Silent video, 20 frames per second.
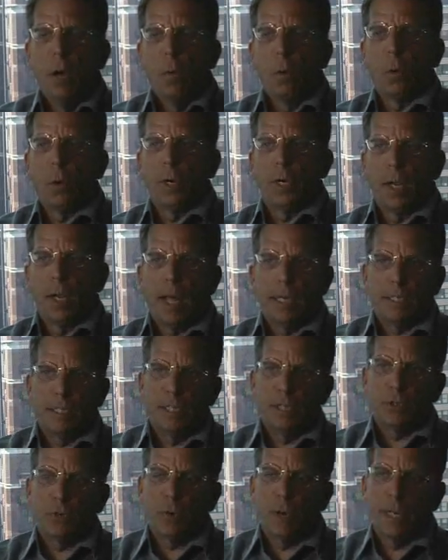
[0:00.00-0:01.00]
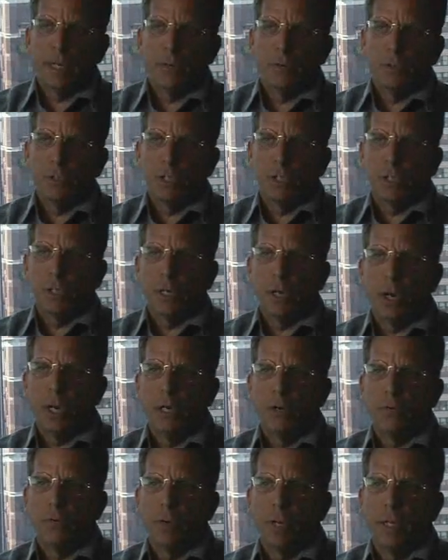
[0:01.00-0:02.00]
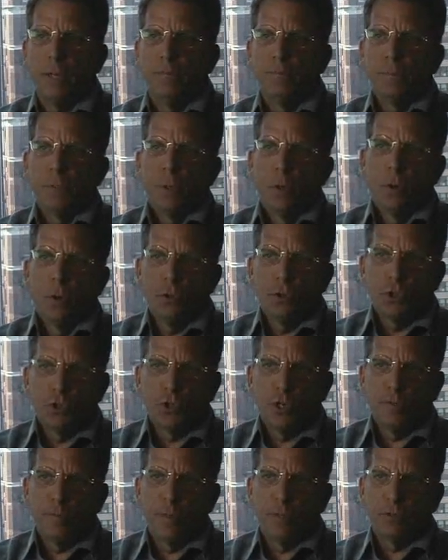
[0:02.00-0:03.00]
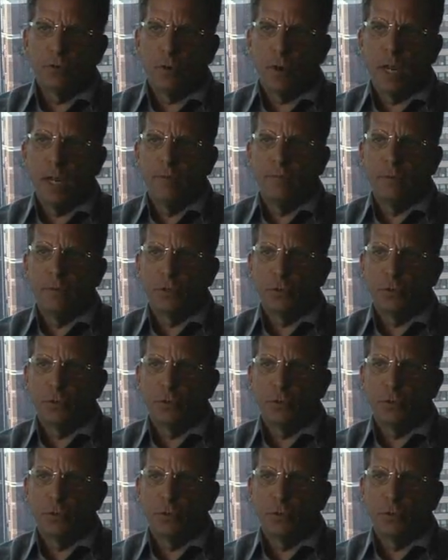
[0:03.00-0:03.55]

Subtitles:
were Nazi traitors to the country who should have been tried for